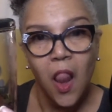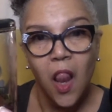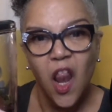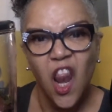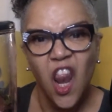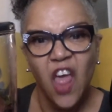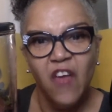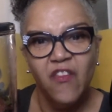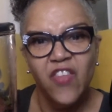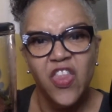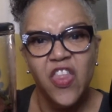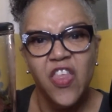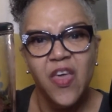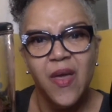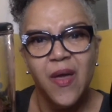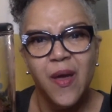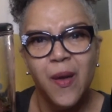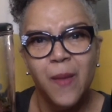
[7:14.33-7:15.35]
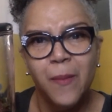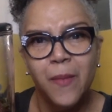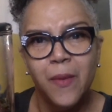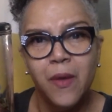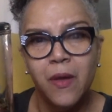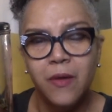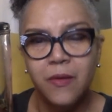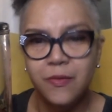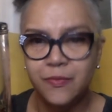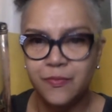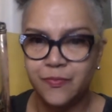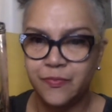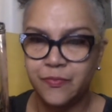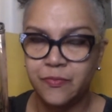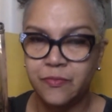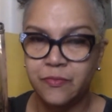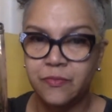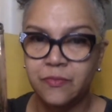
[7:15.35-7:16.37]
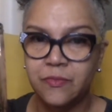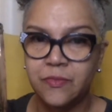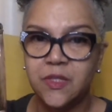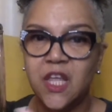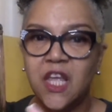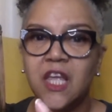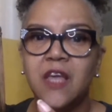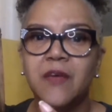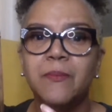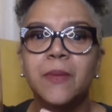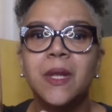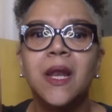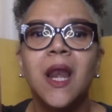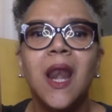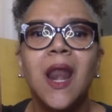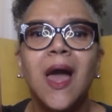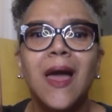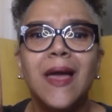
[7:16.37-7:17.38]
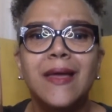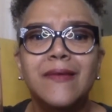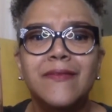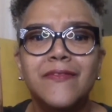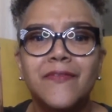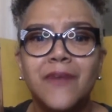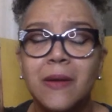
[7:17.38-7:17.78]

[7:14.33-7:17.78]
Love them. They give me life.